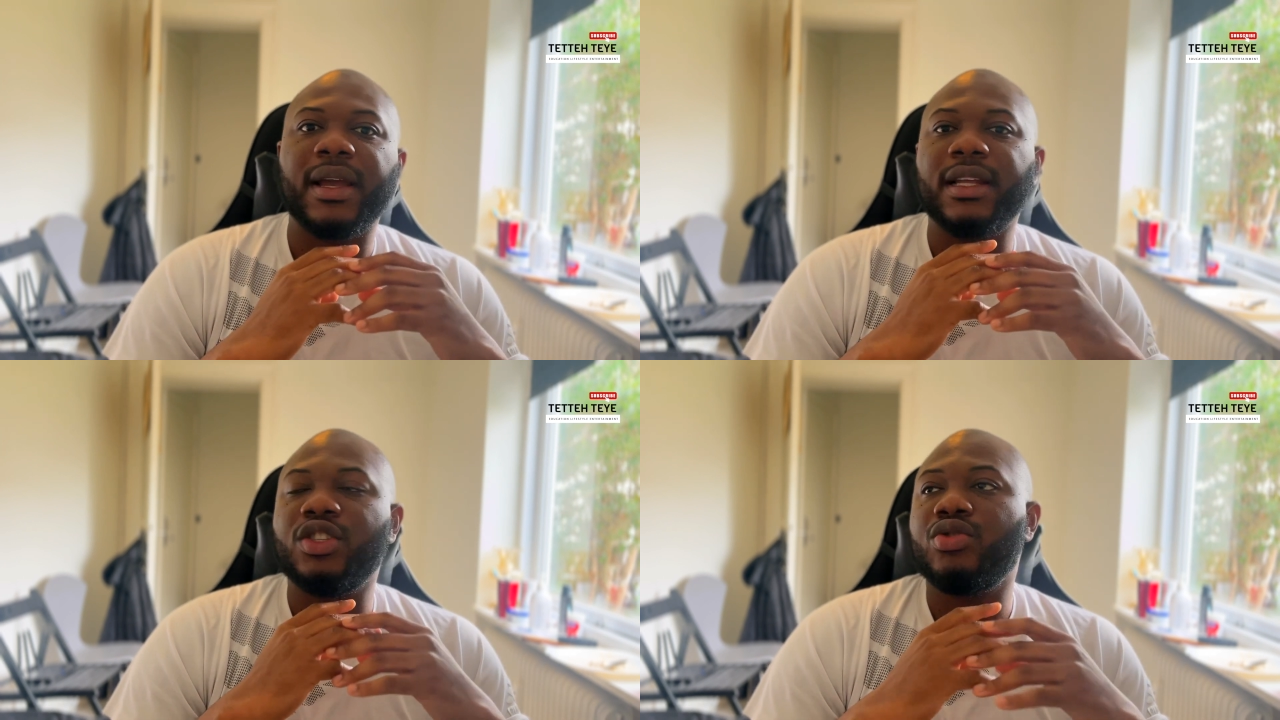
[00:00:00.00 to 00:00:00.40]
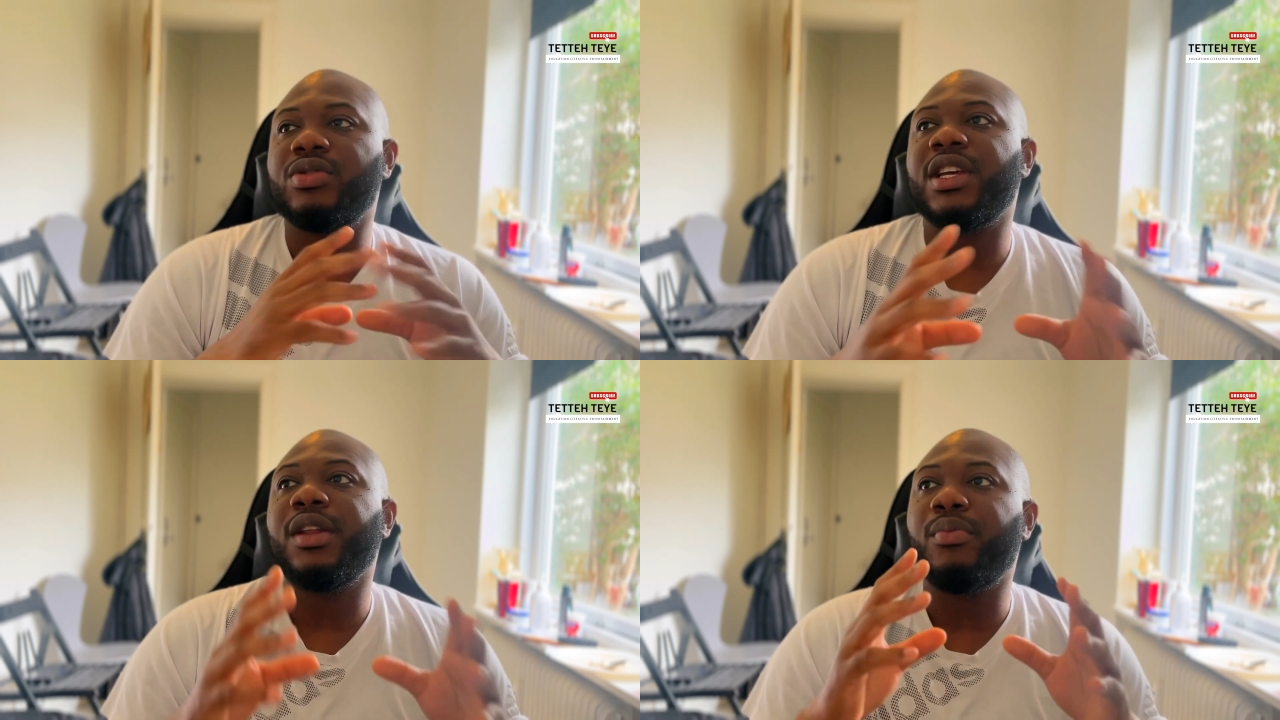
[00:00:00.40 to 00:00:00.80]
and
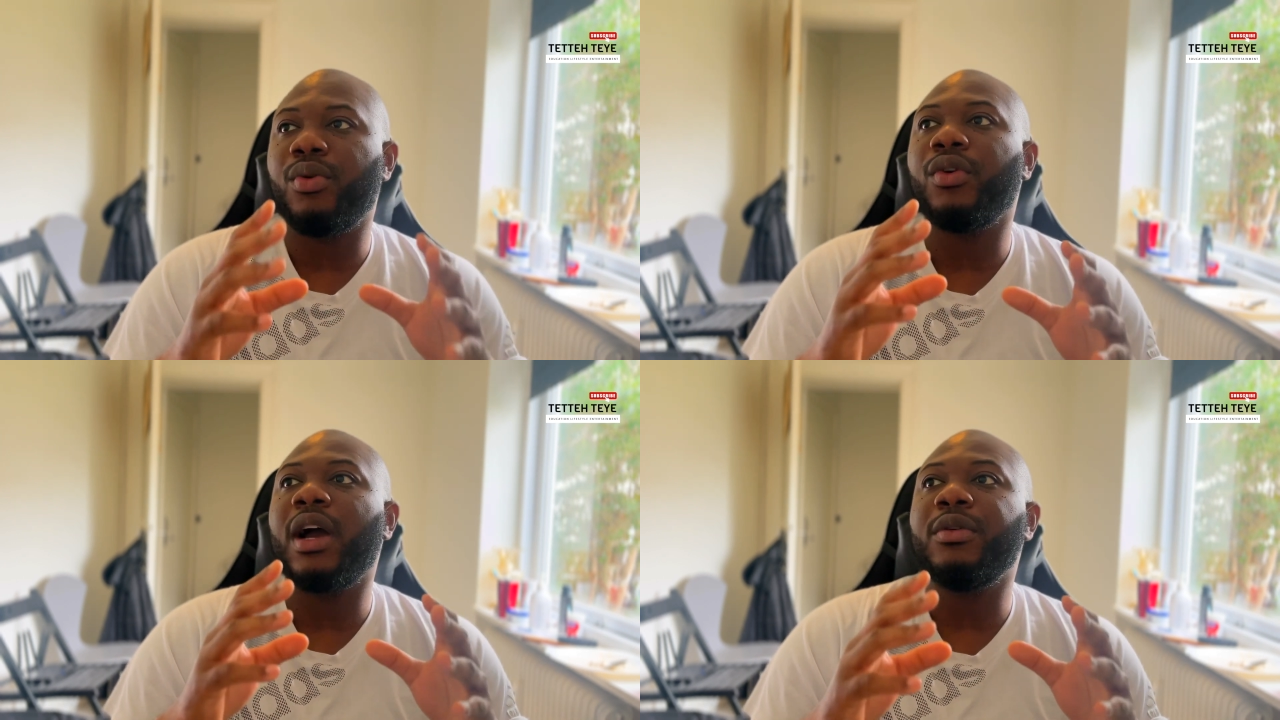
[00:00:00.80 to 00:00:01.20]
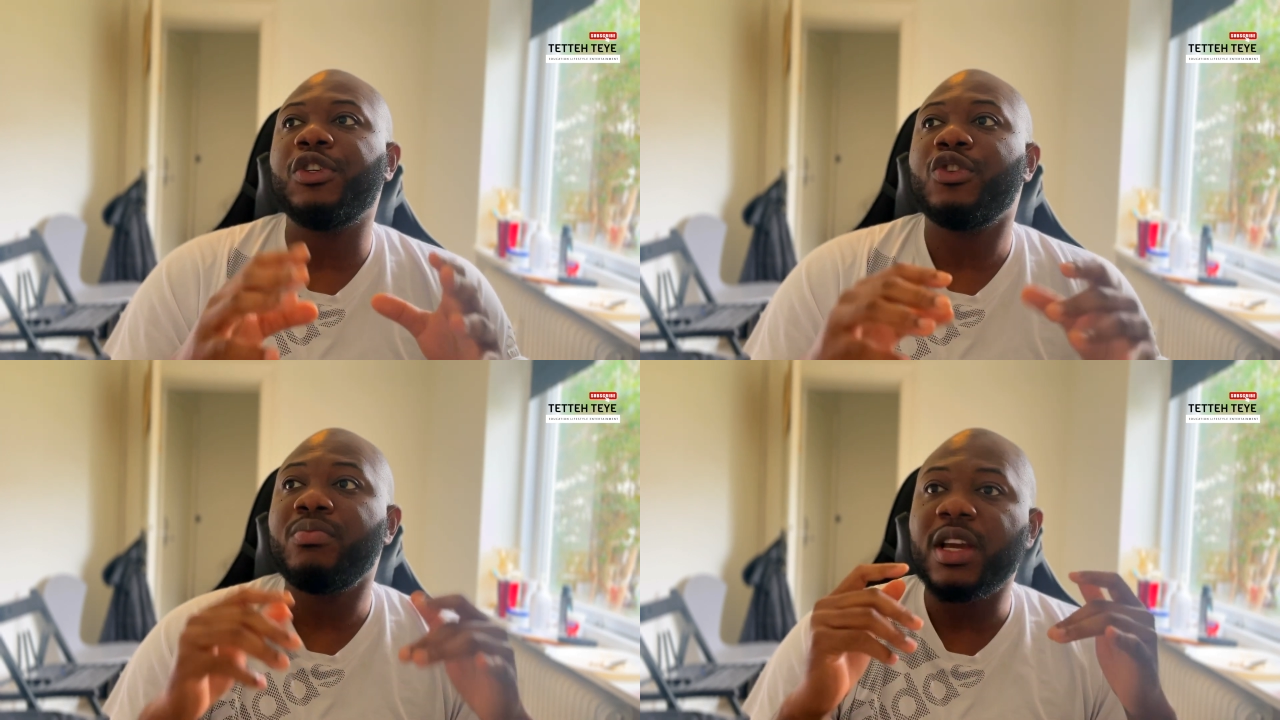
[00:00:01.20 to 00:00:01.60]
choose any program. You
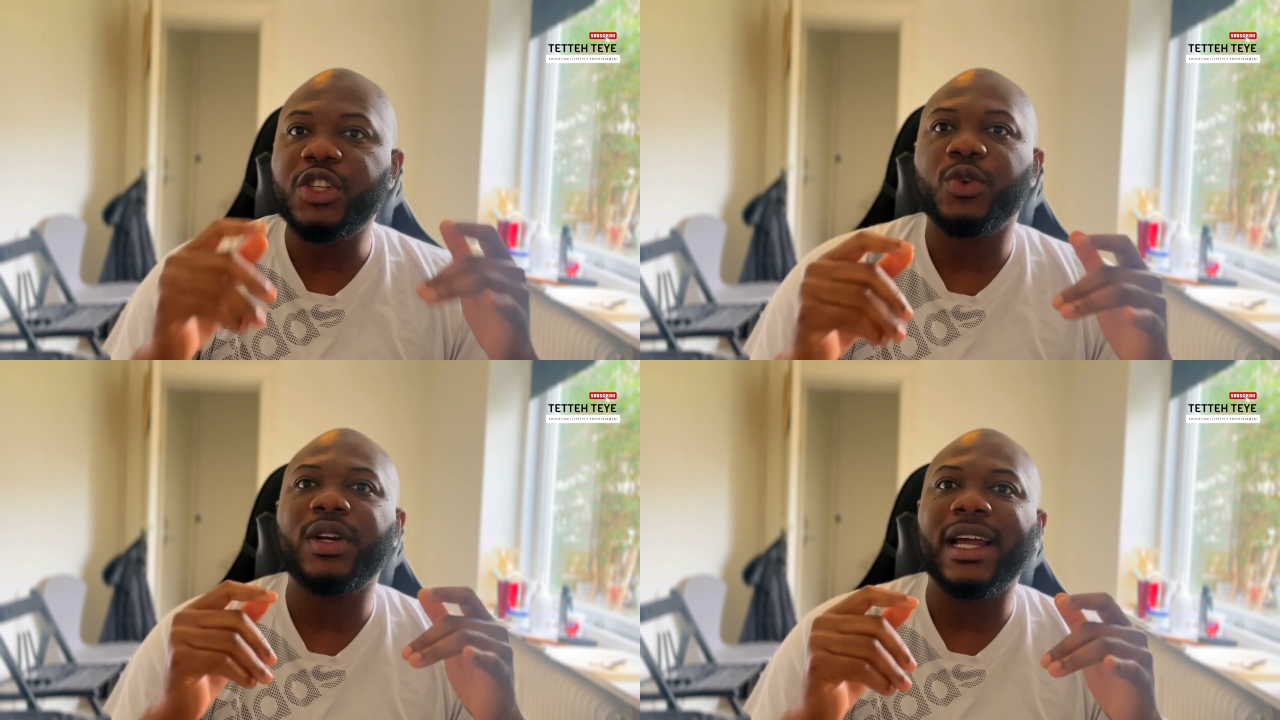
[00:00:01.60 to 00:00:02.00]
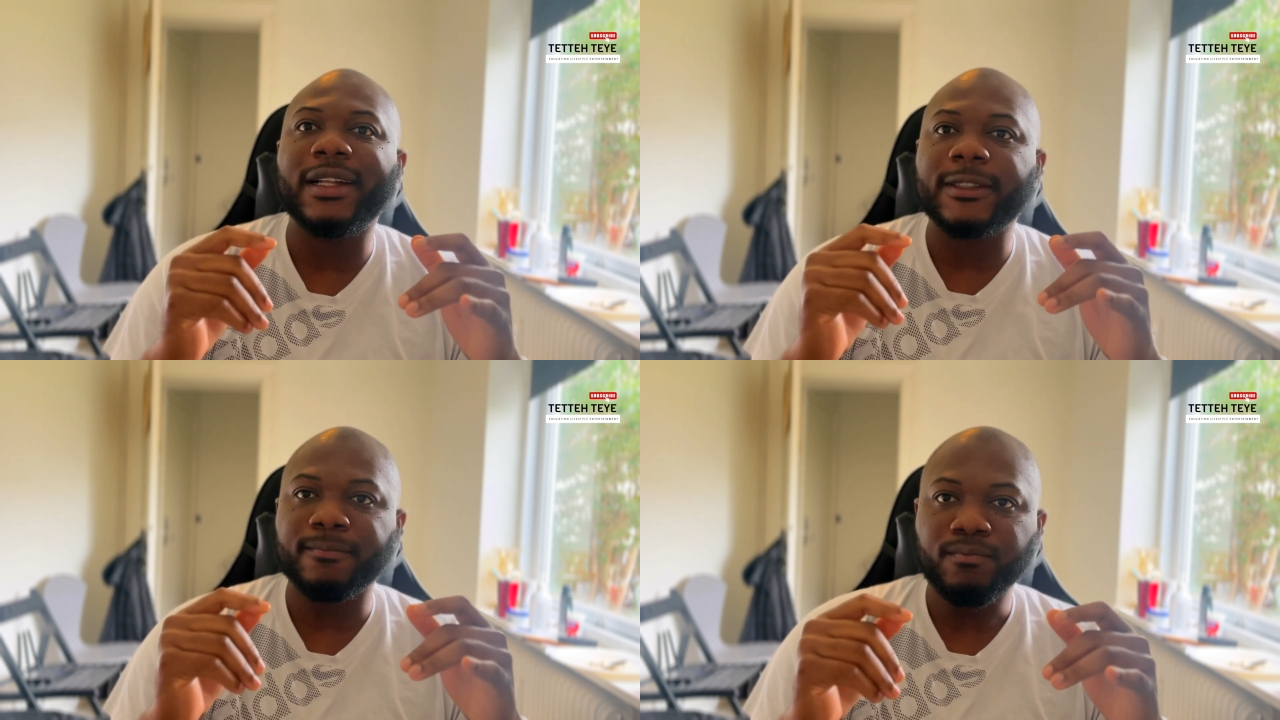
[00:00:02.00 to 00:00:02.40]
should make sure that